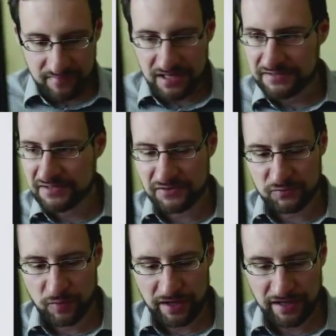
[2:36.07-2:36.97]
this is
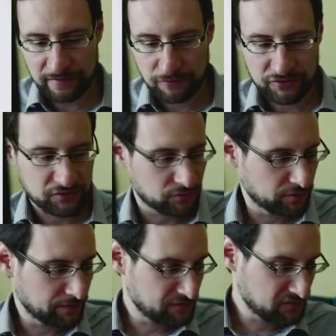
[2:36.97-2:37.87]
why I wanted to
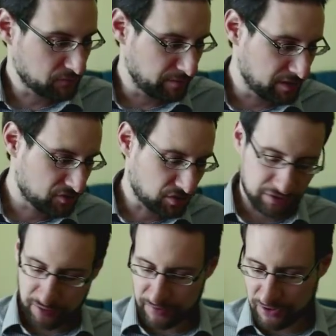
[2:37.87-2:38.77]
give this quick
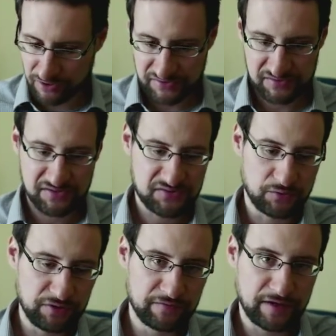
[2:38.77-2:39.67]
shout out, because this
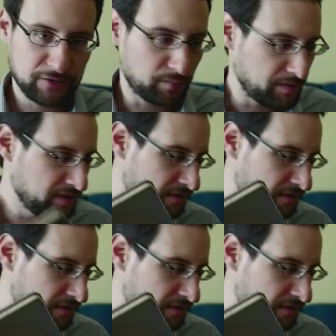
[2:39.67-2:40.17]
Sony Vaio P